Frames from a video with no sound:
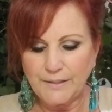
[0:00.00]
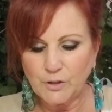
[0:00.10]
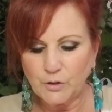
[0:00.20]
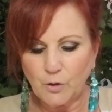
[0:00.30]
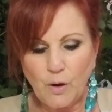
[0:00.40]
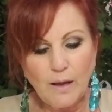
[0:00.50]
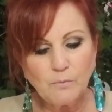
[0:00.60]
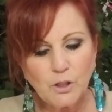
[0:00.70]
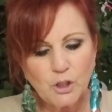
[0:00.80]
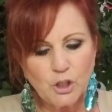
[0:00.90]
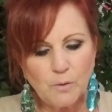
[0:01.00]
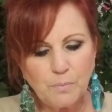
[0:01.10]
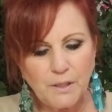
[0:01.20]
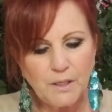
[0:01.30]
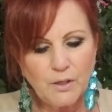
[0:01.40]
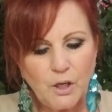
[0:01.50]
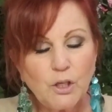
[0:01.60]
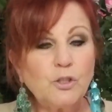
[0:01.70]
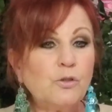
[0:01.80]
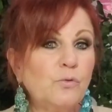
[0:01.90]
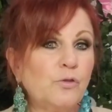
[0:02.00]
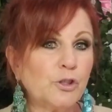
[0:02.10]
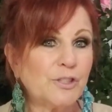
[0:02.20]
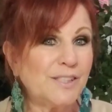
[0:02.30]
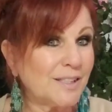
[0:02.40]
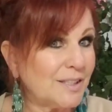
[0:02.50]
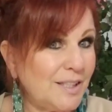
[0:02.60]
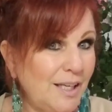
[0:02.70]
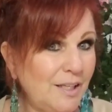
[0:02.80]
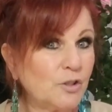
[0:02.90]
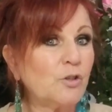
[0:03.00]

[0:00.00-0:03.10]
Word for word: And so I'm going to jump in to verse 16.